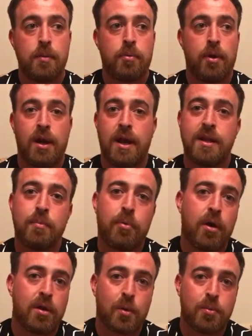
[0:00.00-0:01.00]
Apollon had the
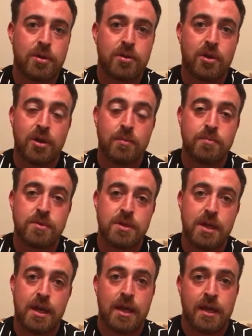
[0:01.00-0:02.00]
ball a couple of
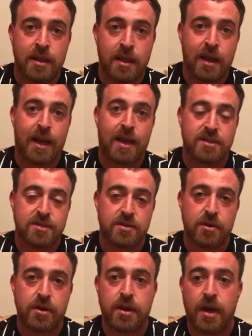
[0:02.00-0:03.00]
times in the last
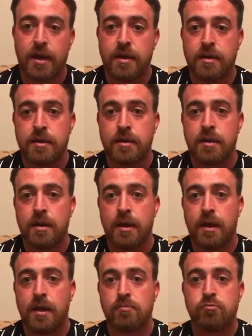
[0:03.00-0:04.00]
third, and
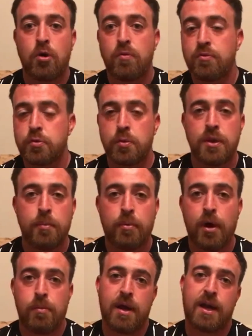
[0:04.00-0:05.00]
uh, Rovers win the
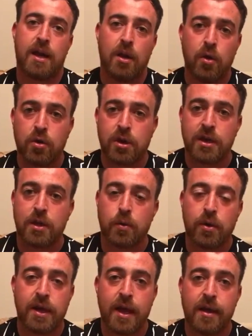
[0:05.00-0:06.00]
ball back, and it looked like they
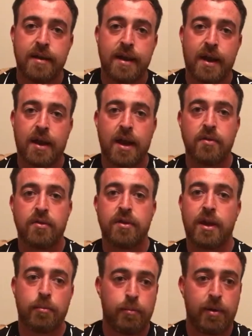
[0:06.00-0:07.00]
were going to get in ten counter
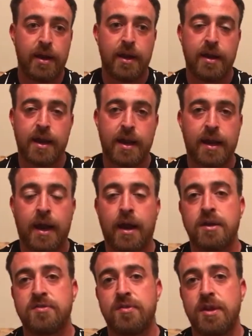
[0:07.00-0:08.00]
attack by playing it Dan
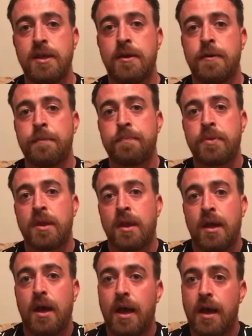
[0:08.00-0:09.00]
Carr's feet,
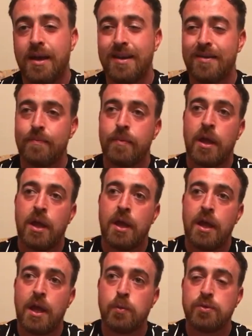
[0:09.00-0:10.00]
and
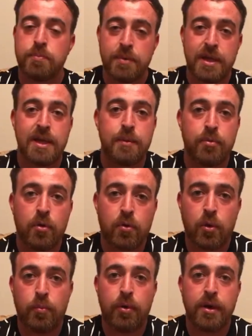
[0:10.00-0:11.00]
it was immediately
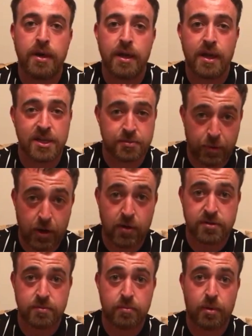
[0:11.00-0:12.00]
broke up by the
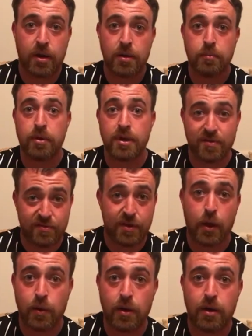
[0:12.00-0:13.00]
experience of Apollon by
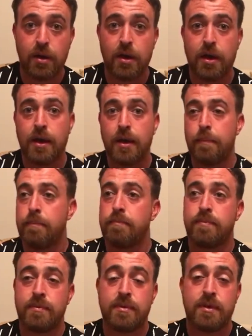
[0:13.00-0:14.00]
fouling
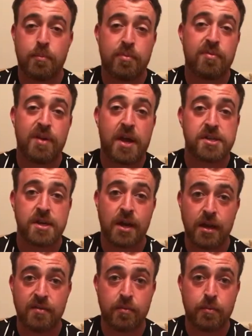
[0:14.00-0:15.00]
um, them professionally